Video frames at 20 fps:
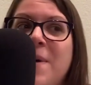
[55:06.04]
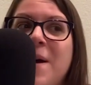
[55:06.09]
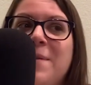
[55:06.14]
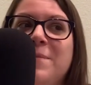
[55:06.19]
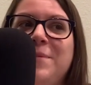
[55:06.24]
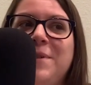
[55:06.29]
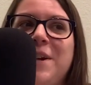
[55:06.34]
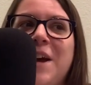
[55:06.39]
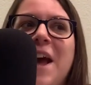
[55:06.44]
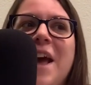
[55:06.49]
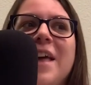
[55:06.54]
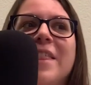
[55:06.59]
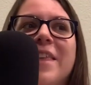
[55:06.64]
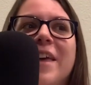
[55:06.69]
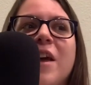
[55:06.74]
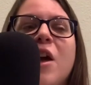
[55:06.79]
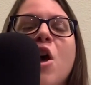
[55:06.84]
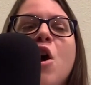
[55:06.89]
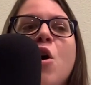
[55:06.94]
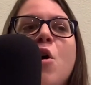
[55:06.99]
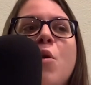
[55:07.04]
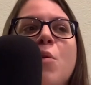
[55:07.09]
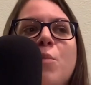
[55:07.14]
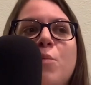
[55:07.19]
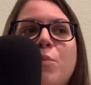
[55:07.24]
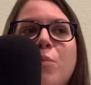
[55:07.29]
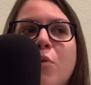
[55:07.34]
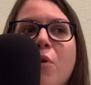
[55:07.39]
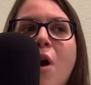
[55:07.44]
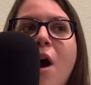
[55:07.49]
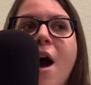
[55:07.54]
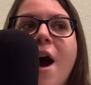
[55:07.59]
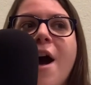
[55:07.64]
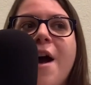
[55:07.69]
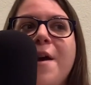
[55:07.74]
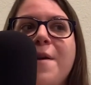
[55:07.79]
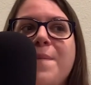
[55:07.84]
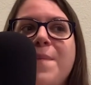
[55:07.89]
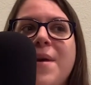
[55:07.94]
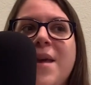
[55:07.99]
MJ, like
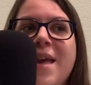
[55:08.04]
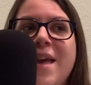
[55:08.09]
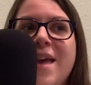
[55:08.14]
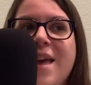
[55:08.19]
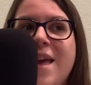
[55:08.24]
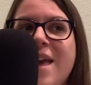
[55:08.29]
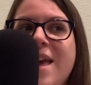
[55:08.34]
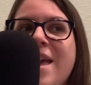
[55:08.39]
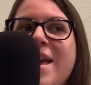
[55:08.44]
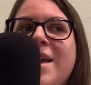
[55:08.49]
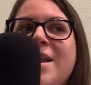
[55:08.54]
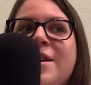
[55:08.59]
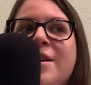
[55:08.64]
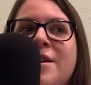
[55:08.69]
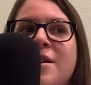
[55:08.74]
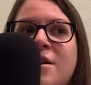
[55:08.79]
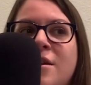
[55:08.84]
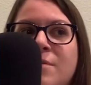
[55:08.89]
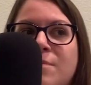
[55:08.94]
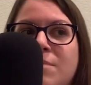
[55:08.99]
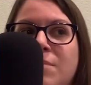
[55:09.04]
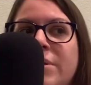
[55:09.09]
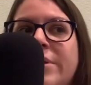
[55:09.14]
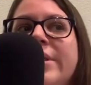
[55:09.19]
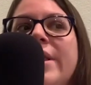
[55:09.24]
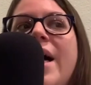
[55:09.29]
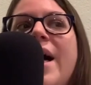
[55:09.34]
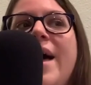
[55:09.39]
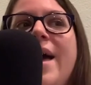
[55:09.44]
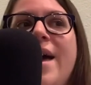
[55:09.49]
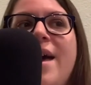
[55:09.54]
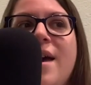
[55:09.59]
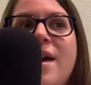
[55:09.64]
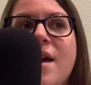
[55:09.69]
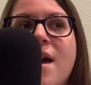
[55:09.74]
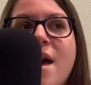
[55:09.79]
prime in play